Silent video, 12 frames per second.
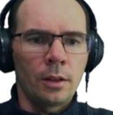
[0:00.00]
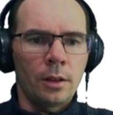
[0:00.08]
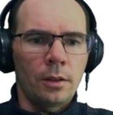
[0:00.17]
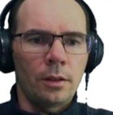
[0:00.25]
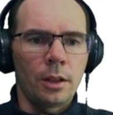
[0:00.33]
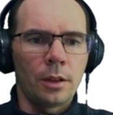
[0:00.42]

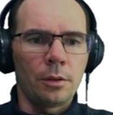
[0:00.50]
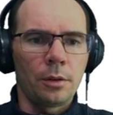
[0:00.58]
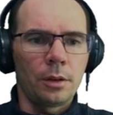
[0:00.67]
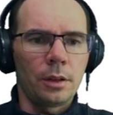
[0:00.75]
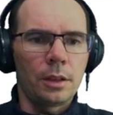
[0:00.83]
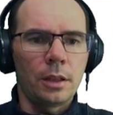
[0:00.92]
Now,
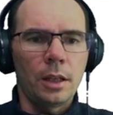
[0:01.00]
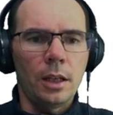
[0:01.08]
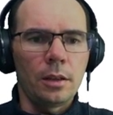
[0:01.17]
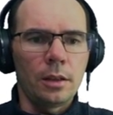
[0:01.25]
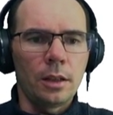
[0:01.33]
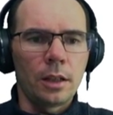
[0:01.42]
this
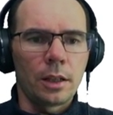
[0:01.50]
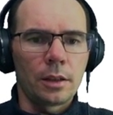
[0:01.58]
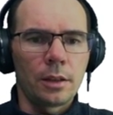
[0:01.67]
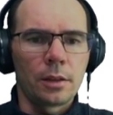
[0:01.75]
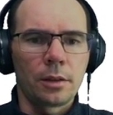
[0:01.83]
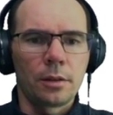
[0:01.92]
k0
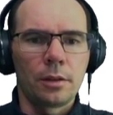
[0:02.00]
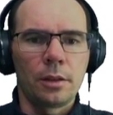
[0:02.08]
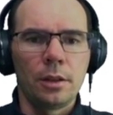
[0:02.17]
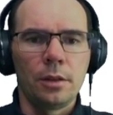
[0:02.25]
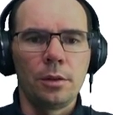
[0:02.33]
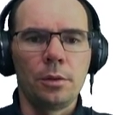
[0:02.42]
is going to
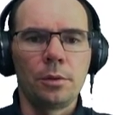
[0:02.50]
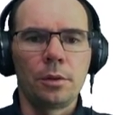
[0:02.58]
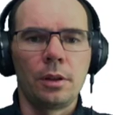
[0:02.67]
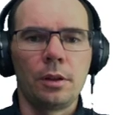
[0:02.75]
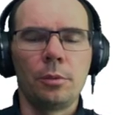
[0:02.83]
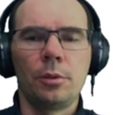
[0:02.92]
denote
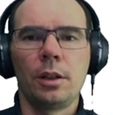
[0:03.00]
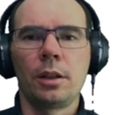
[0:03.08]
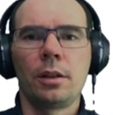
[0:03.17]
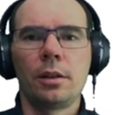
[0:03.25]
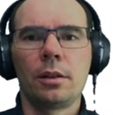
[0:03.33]
the one